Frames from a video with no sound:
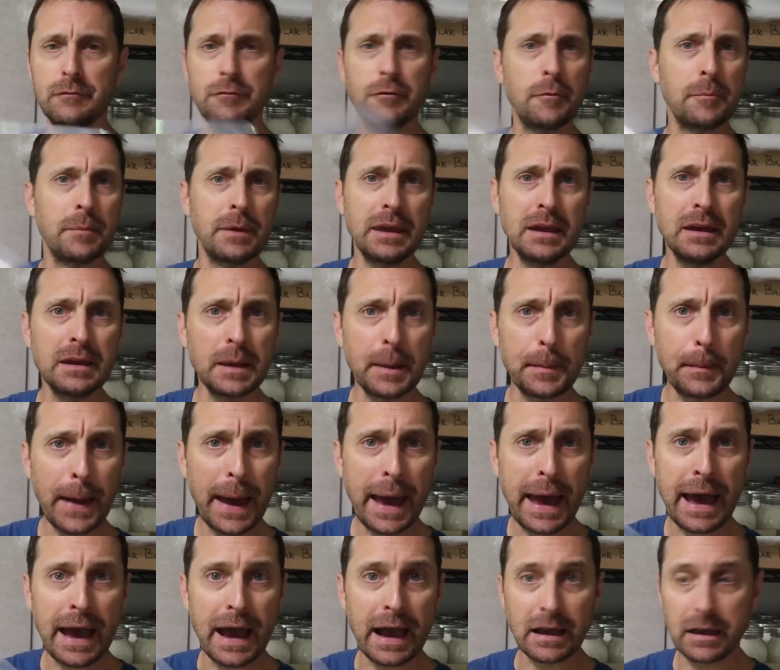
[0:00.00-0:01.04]
of them in a
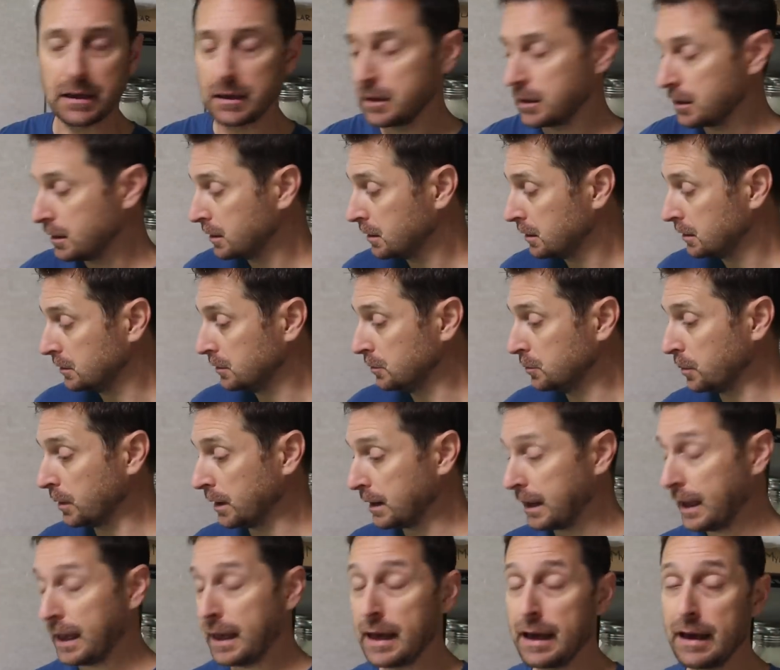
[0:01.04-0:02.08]
pack, you
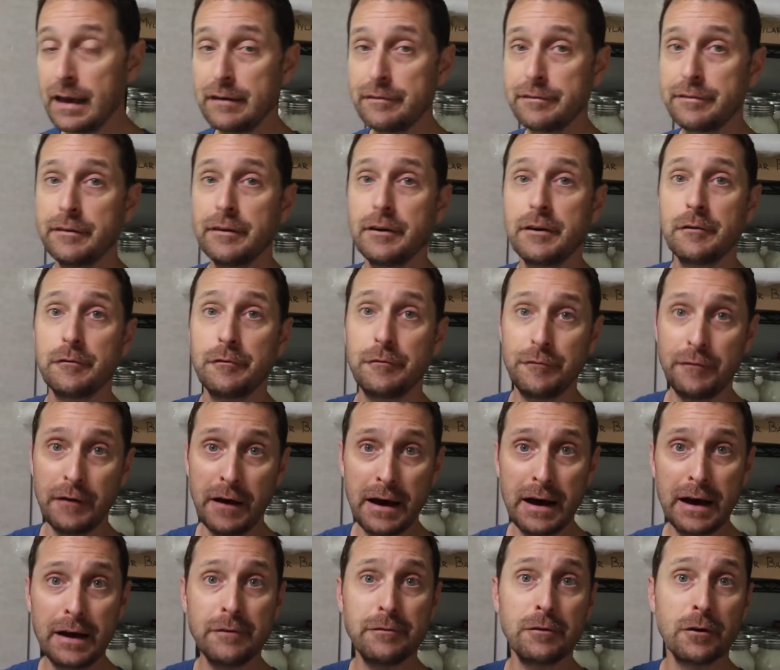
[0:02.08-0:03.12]
wanna have
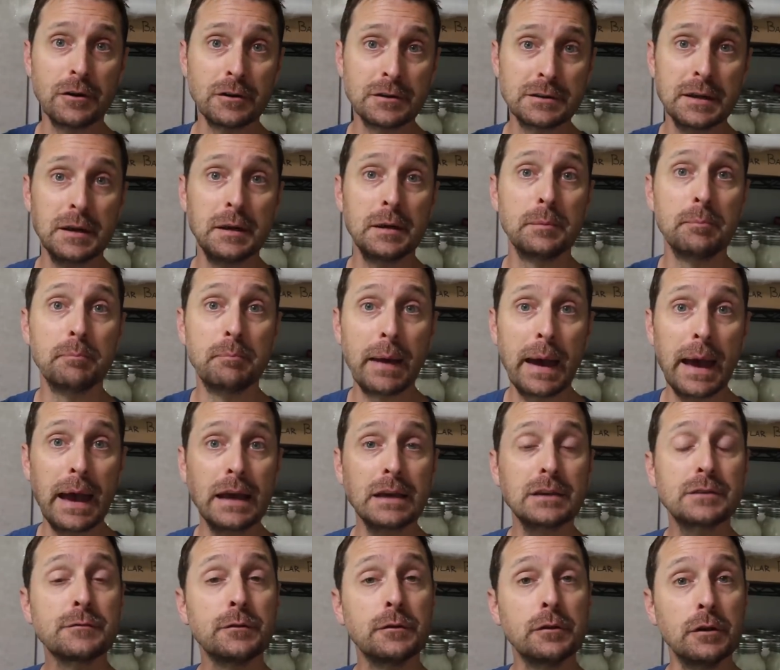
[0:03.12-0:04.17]
five or 10
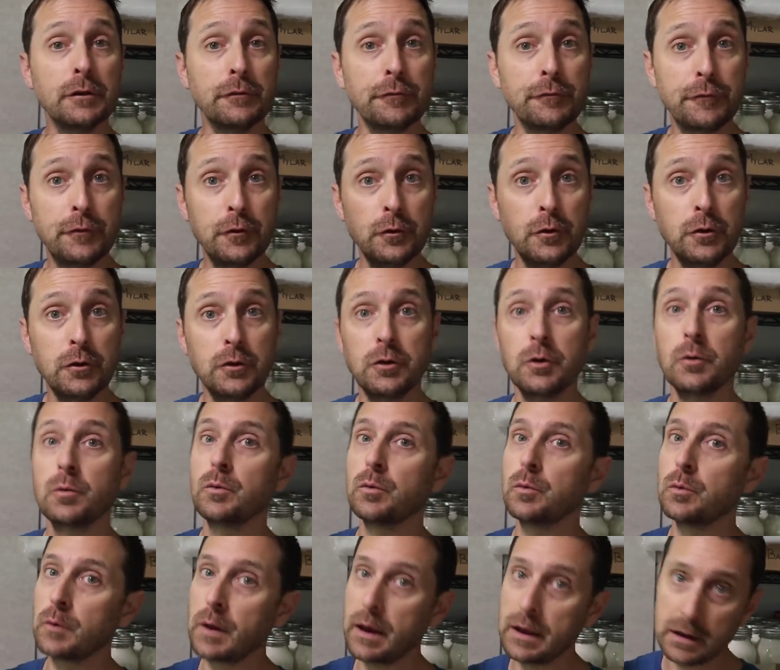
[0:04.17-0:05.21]
bags full of food
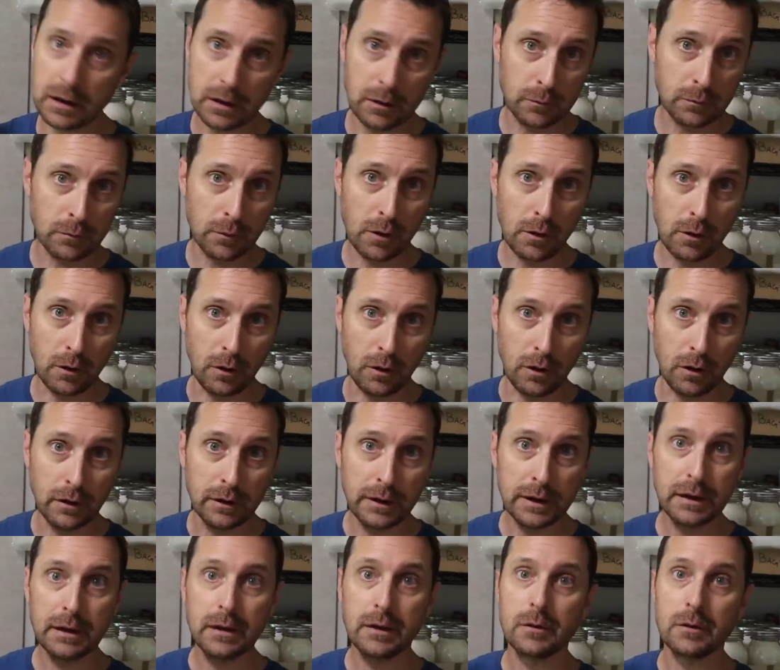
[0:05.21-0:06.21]
ready to roll,